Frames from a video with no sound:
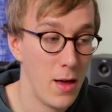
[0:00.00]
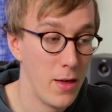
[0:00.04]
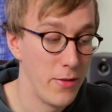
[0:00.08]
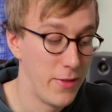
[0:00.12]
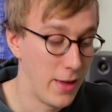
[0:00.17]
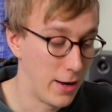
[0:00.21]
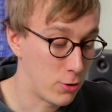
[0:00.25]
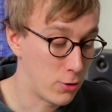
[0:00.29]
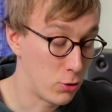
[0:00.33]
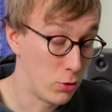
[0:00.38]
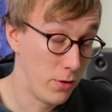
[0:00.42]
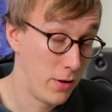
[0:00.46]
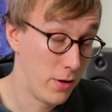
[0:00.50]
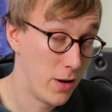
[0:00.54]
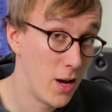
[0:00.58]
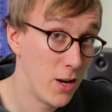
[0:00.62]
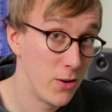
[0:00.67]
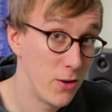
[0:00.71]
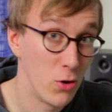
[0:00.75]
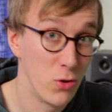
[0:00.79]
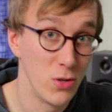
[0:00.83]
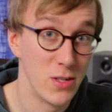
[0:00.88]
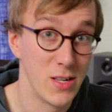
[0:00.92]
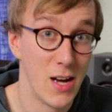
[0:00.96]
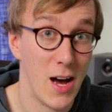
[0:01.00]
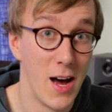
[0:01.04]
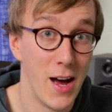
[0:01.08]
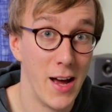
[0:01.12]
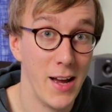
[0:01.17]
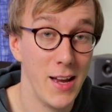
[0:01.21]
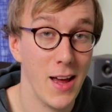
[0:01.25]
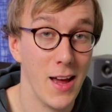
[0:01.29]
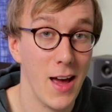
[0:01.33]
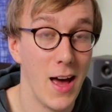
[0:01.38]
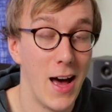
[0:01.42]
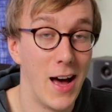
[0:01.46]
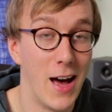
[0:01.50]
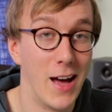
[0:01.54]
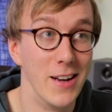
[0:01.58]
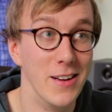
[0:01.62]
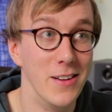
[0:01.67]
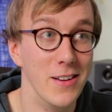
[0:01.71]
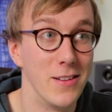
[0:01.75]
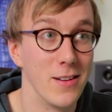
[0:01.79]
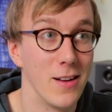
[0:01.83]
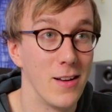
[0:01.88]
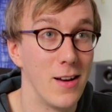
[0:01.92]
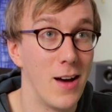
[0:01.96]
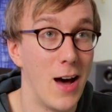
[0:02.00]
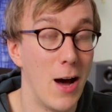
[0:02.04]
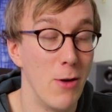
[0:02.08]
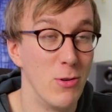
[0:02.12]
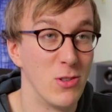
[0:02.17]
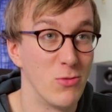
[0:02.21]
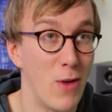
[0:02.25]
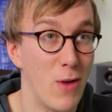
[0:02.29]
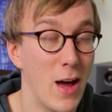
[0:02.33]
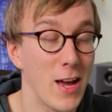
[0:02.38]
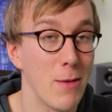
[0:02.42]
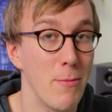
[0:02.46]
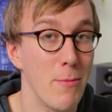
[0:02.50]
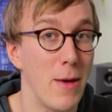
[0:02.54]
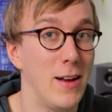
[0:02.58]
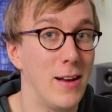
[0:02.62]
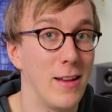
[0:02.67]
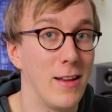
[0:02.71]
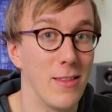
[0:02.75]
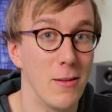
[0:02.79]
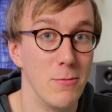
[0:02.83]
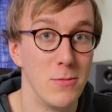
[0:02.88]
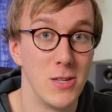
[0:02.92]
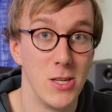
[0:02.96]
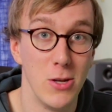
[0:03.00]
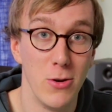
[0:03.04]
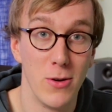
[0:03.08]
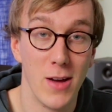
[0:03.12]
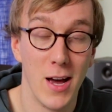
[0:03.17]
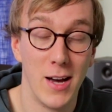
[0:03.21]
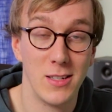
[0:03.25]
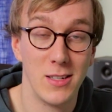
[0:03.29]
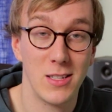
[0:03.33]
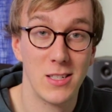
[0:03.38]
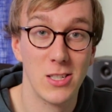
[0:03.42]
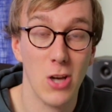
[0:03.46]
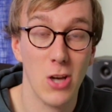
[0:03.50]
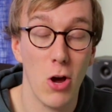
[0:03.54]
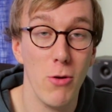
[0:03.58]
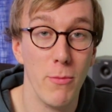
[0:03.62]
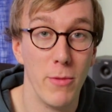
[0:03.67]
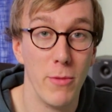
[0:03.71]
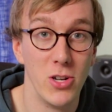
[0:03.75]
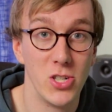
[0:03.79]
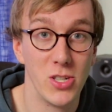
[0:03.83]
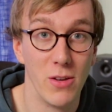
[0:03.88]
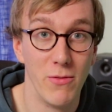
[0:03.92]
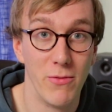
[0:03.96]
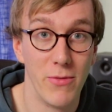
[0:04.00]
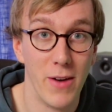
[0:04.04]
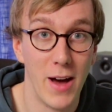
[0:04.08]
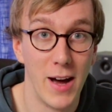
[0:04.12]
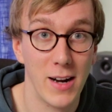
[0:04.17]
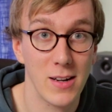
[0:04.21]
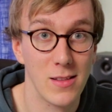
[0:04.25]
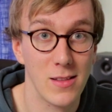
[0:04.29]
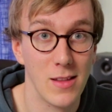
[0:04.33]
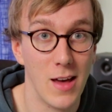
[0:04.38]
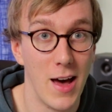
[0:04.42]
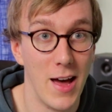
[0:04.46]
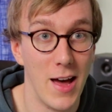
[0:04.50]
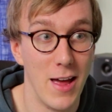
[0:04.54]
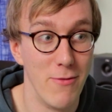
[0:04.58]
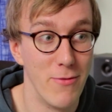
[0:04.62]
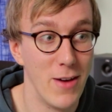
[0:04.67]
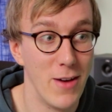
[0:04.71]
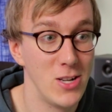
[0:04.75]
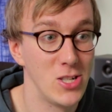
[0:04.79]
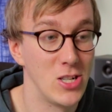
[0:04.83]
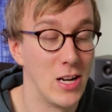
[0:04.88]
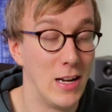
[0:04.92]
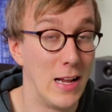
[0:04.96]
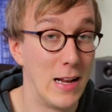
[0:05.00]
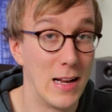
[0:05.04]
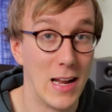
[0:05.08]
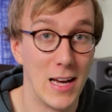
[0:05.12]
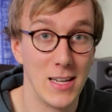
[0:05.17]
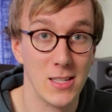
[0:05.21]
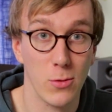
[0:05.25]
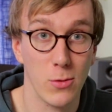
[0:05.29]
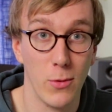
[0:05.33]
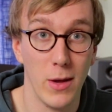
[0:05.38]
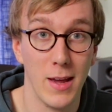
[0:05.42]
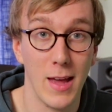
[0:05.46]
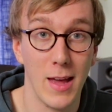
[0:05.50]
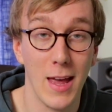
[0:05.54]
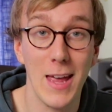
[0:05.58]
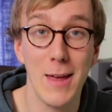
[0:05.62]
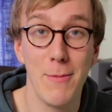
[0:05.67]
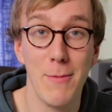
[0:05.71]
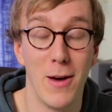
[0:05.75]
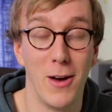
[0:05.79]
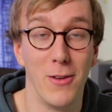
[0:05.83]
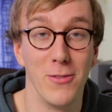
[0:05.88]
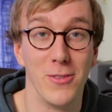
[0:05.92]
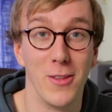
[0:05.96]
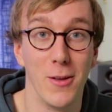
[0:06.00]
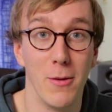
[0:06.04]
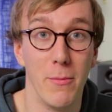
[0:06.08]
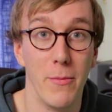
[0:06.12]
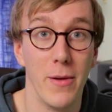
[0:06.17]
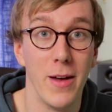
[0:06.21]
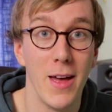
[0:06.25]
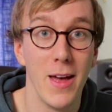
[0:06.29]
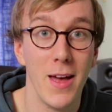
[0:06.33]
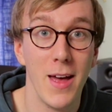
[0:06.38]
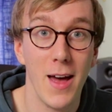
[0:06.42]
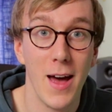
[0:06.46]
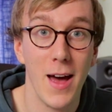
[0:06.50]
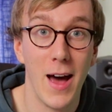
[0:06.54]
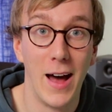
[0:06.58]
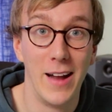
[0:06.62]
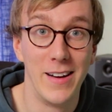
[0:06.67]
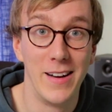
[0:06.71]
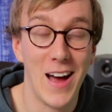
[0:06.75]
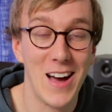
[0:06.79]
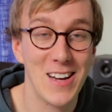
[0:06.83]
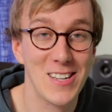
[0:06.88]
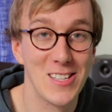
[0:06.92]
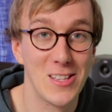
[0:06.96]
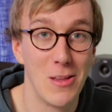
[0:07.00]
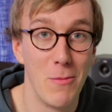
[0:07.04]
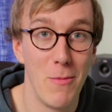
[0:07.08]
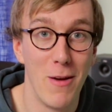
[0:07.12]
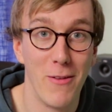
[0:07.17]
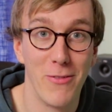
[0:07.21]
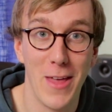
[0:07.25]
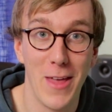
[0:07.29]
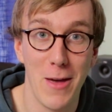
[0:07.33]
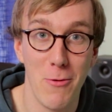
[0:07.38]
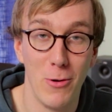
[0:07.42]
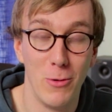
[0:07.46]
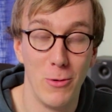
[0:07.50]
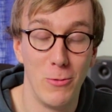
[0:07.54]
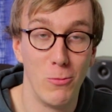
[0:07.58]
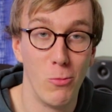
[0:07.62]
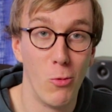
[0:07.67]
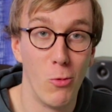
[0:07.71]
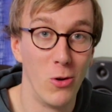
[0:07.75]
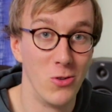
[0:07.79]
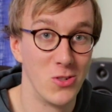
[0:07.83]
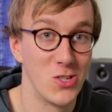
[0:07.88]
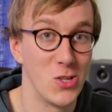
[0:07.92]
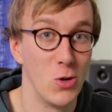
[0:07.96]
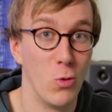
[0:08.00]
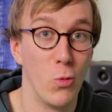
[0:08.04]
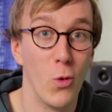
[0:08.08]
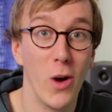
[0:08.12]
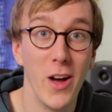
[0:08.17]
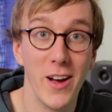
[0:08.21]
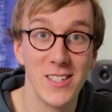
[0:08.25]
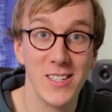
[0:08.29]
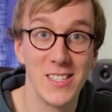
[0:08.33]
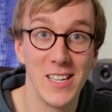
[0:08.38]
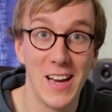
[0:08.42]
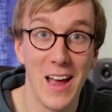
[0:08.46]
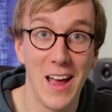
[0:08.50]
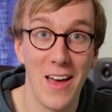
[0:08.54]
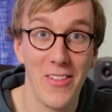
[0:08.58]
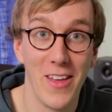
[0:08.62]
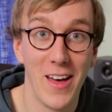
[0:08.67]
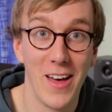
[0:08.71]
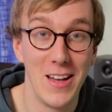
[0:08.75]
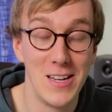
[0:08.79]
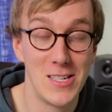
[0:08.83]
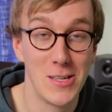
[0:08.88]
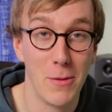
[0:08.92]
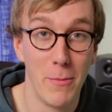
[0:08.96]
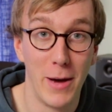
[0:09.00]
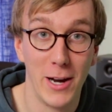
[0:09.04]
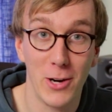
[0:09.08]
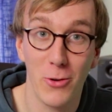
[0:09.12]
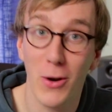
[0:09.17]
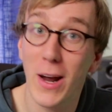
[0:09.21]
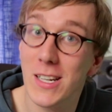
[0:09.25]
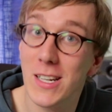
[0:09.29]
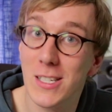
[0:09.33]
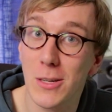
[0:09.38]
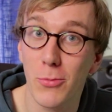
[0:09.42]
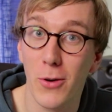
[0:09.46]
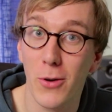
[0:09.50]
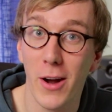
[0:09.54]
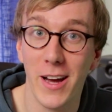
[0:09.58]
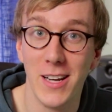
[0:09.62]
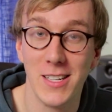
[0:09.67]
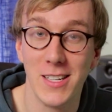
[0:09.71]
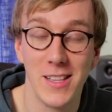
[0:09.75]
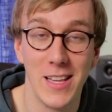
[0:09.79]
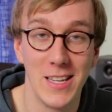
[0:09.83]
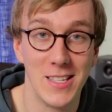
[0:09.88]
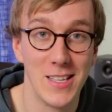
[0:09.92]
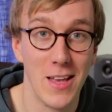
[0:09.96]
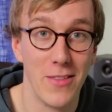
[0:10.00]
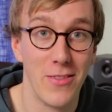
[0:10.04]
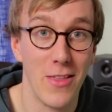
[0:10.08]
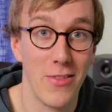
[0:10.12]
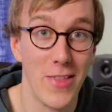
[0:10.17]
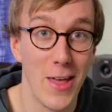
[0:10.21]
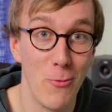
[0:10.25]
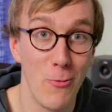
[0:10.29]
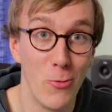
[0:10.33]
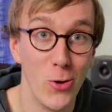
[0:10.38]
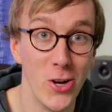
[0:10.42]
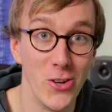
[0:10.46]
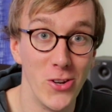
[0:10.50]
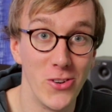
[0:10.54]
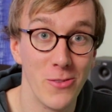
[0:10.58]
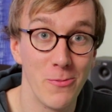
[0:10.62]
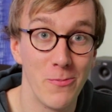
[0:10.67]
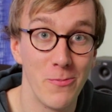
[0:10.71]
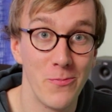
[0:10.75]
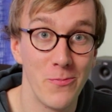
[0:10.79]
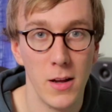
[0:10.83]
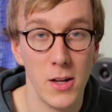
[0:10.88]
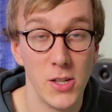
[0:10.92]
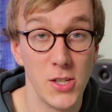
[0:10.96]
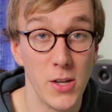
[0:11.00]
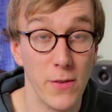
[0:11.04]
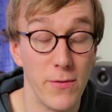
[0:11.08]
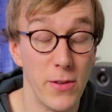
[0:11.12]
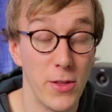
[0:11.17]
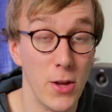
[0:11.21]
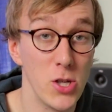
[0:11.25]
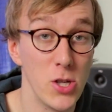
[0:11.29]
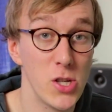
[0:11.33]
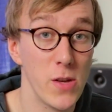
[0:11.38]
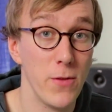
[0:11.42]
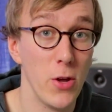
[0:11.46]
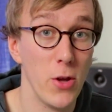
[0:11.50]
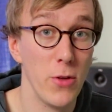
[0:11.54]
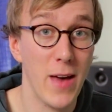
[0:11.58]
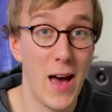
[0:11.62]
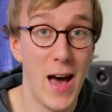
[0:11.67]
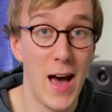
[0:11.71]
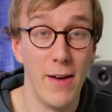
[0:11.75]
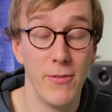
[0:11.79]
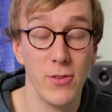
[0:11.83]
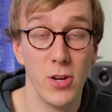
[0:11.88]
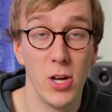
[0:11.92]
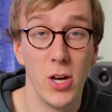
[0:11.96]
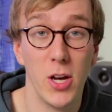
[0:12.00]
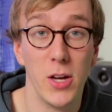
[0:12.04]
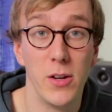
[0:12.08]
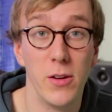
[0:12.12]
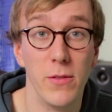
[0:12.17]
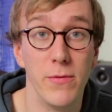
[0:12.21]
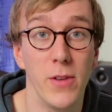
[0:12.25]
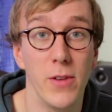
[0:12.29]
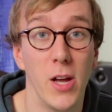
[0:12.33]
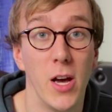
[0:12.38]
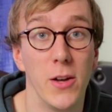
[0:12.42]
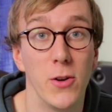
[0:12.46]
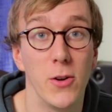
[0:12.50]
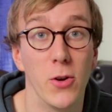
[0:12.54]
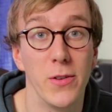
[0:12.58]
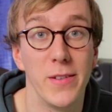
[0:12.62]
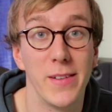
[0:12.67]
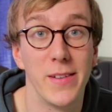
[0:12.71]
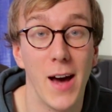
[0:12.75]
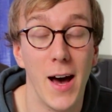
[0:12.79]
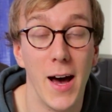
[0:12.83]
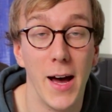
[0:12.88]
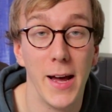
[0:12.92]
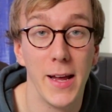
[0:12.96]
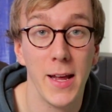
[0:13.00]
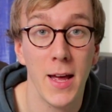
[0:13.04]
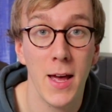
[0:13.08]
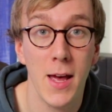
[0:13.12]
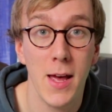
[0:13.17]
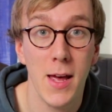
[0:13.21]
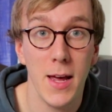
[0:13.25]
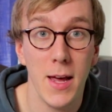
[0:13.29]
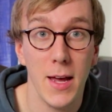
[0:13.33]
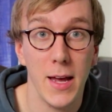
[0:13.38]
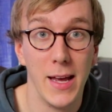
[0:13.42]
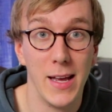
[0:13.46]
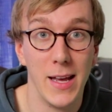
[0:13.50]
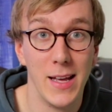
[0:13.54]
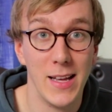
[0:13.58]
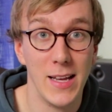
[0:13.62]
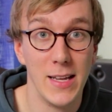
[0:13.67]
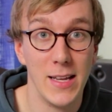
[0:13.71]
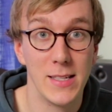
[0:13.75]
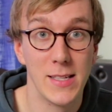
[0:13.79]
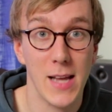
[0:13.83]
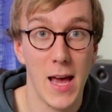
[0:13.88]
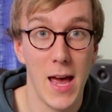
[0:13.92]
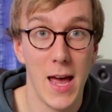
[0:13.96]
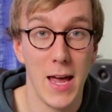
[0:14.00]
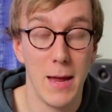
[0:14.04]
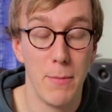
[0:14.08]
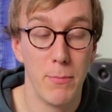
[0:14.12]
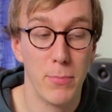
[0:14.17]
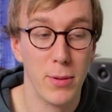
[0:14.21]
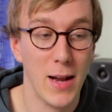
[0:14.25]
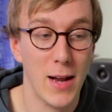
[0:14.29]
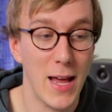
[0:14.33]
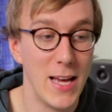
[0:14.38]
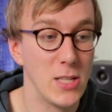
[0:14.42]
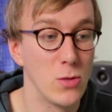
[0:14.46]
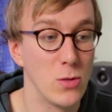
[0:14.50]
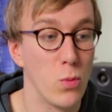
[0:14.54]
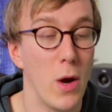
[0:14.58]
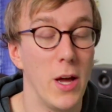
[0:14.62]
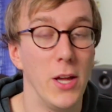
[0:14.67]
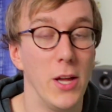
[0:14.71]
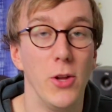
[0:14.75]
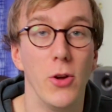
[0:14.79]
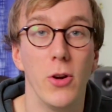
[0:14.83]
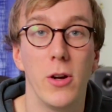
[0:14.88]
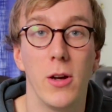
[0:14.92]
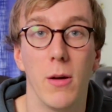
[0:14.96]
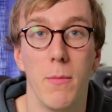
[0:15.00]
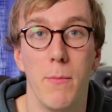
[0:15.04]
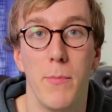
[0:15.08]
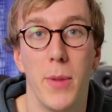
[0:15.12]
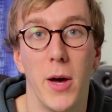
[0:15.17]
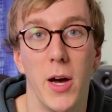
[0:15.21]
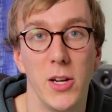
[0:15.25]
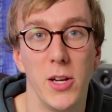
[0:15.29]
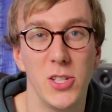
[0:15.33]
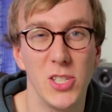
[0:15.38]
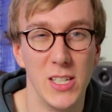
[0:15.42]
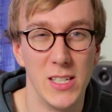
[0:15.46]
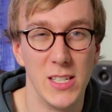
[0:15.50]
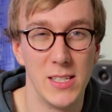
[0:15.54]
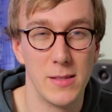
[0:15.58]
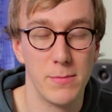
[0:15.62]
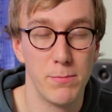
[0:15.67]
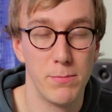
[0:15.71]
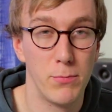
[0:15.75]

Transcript: They're called Nerd or Die, and I was recommending them to you guys so much, in fact, that I eventually last week emailed them and asked them if they would want to work together. And to my great surprise, they said that they would. So for those of you that haven't heard of Nerd or Die, it is a place where you can purchase